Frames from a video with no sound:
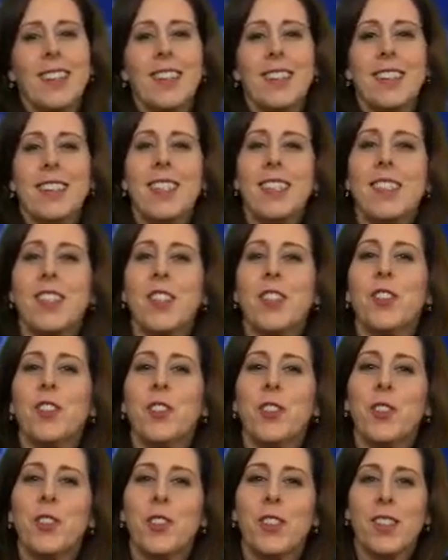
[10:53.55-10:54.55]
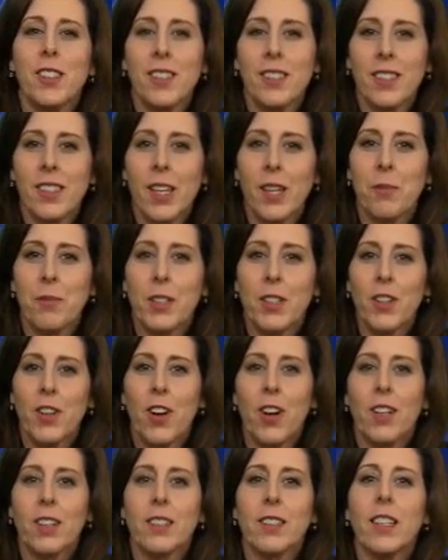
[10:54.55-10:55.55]
This concludes the segment
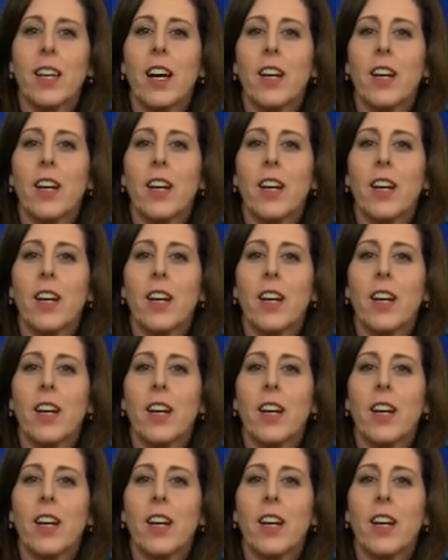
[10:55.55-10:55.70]
called